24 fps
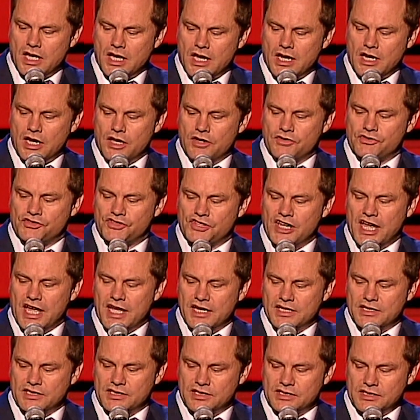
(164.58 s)
Hello,
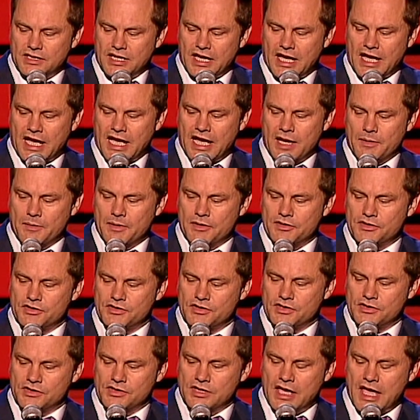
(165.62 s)
Jack. How
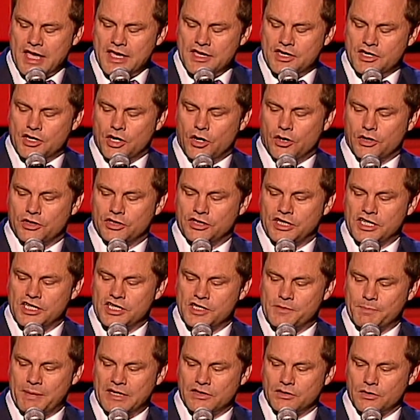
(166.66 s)
much does a Cockney
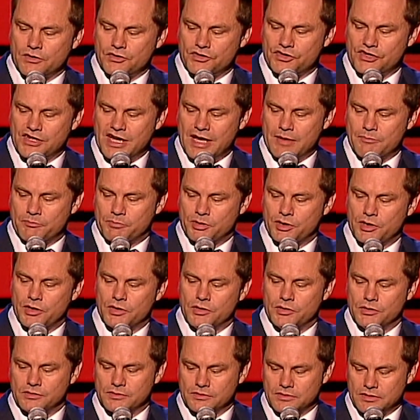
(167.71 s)
spend on
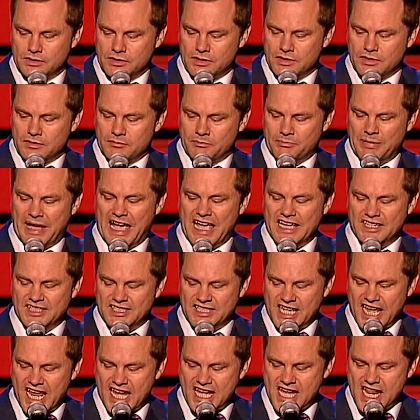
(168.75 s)
shampoo?
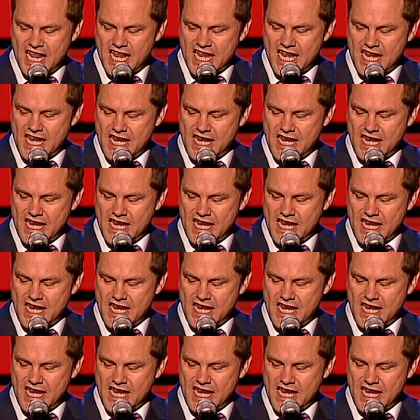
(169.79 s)
£10.